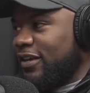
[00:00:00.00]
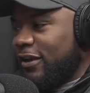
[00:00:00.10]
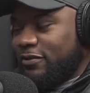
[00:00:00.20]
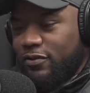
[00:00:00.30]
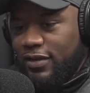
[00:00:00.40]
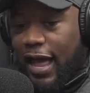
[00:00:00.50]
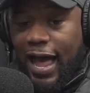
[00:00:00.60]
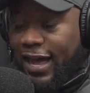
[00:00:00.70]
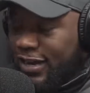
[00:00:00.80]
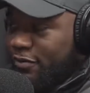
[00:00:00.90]
It was crazy.
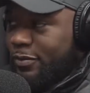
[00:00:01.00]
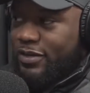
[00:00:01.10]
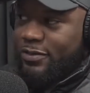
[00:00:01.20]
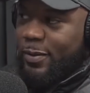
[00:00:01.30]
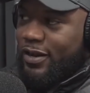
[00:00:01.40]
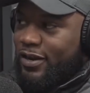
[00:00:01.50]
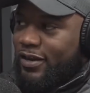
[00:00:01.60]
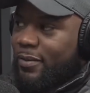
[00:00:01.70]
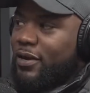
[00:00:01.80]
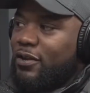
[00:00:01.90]
I never participated in
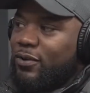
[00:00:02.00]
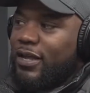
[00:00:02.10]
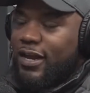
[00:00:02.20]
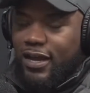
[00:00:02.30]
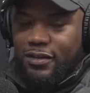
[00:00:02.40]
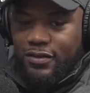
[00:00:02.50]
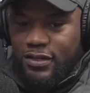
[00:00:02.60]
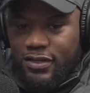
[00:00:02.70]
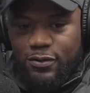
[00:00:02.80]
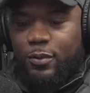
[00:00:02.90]
that, but I know a lot of guys who
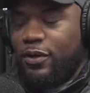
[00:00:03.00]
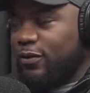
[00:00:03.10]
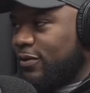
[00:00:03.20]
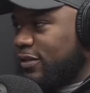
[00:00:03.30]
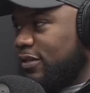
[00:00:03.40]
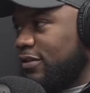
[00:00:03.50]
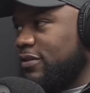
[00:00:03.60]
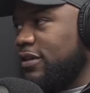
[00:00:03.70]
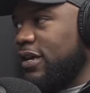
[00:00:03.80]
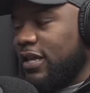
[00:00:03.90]
did, opening call centers,